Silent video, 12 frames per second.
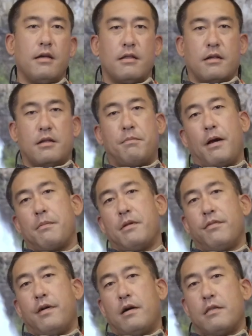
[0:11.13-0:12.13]
The Department
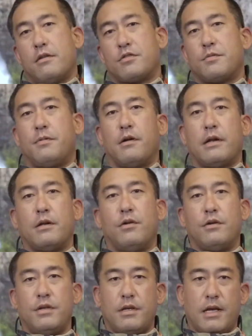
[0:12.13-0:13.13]
of Health is reporting
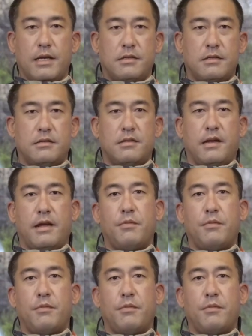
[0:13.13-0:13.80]
no new cases today.